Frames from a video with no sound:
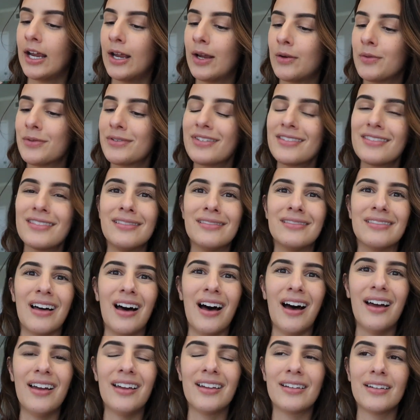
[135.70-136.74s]
this is a
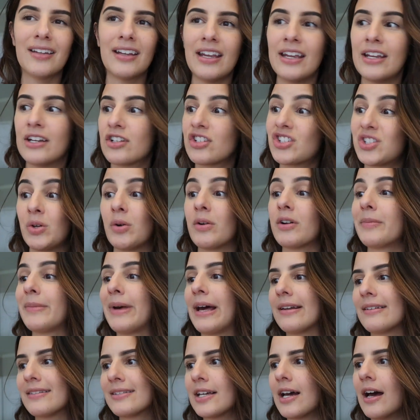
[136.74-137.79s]
lot in a short
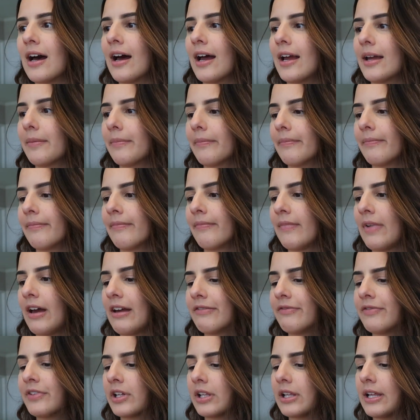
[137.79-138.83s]
amount of time.
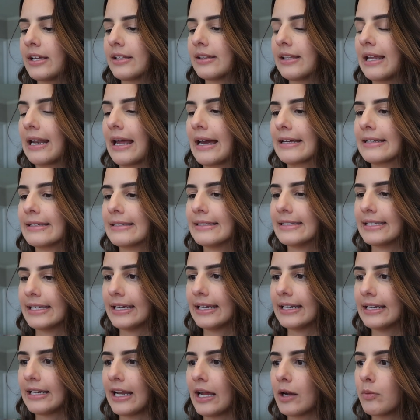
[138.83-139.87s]
I feel like that I
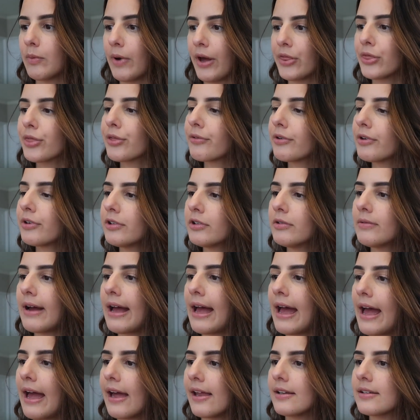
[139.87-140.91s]
did and I went through.
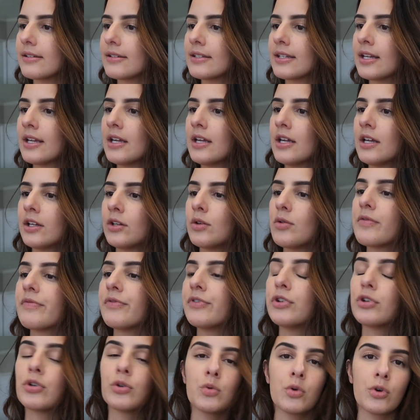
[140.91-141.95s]
And you know, if
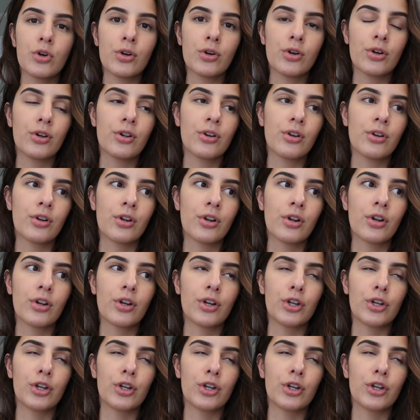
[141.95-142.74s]
you're